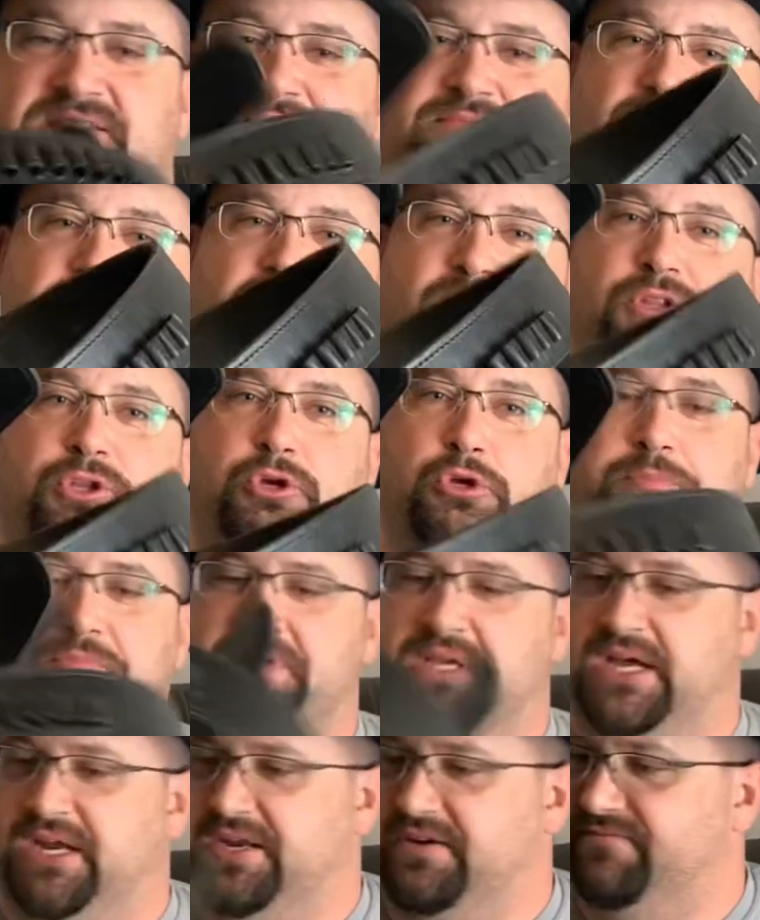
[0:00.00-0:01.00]
some loops
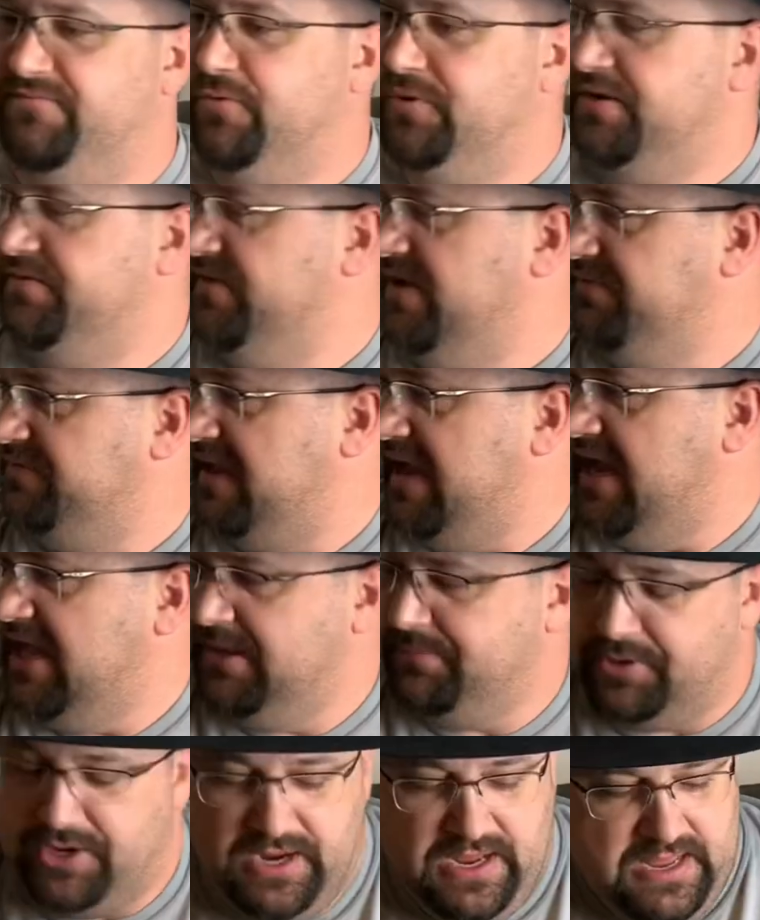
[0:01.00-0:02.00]
on it, 45
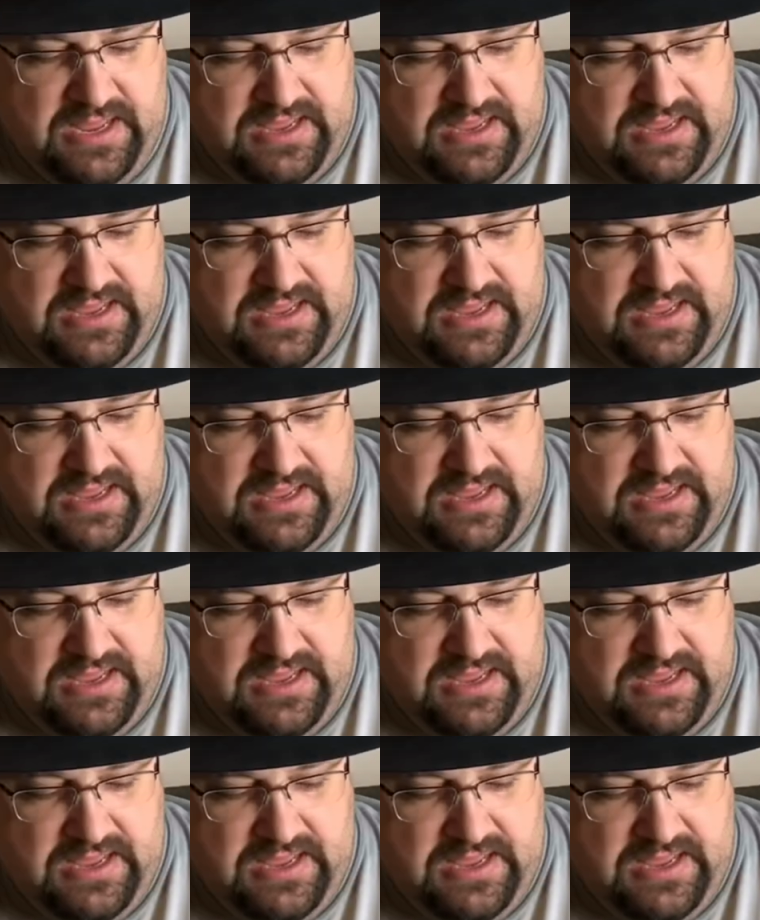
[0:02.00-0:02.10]
caliber.